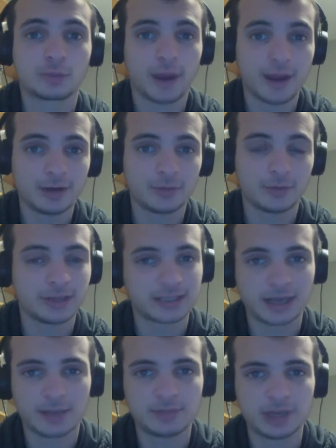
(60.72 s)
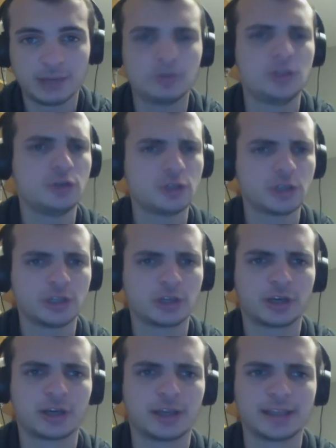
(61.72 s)
rare, when this comes up, usually you're
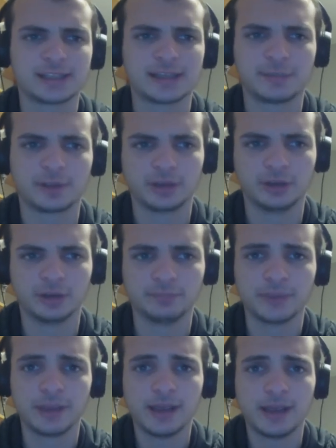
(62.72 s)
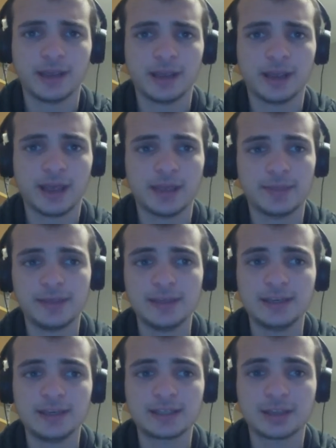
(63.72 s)
going to get something good. And
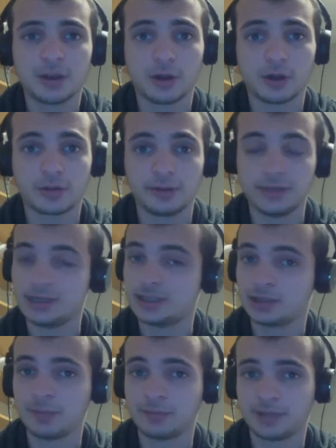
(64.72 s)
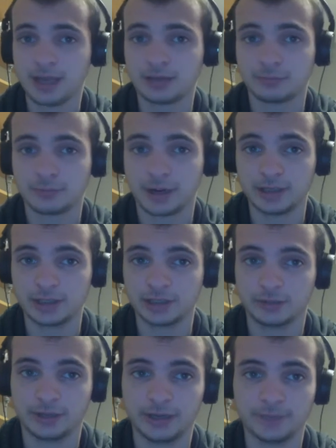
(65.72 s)
these are the top 10 rares in
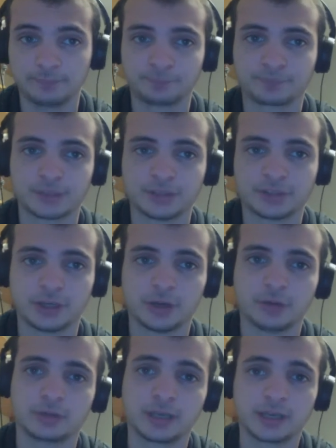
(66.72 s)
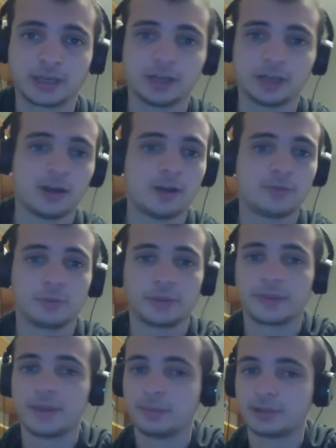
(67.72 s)
Arena. So kicking it off
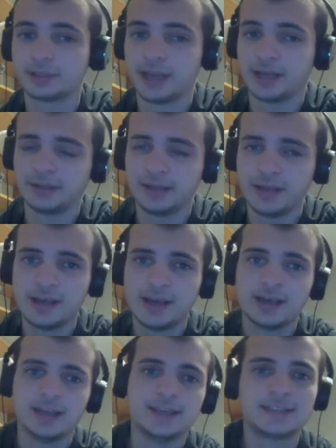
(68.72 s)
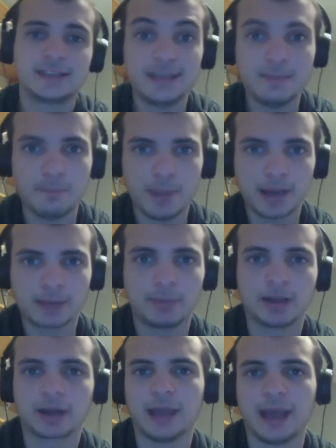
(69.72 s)
with number 10 is the Mech
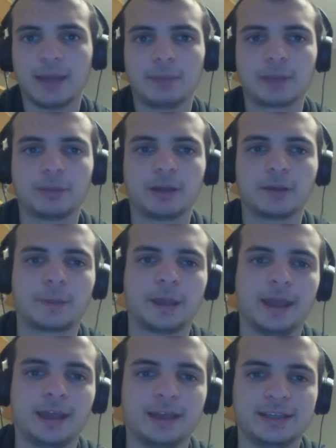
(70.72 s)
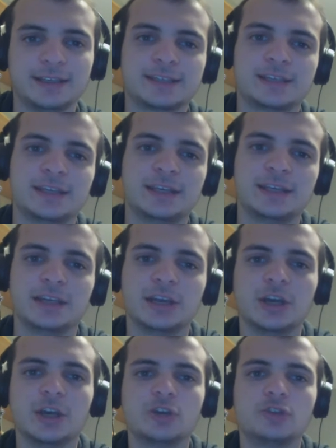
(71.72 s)
Bear Cat. Mech Bear Cat is the
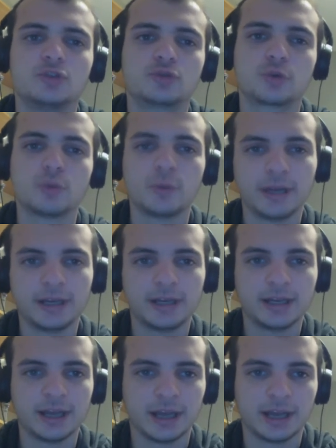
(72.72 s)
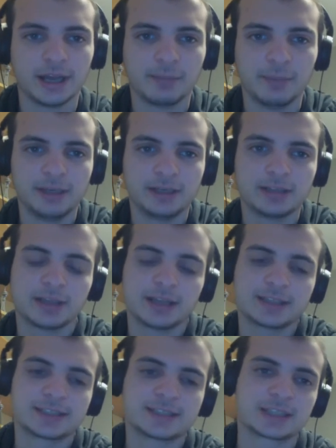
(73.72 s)
Druid minion
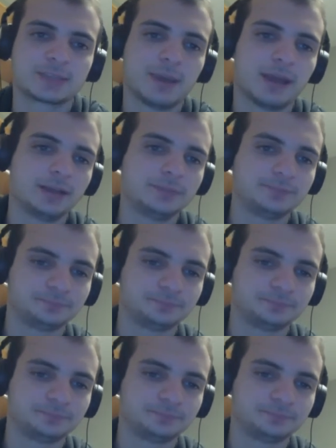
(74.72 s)
that's 6 mana.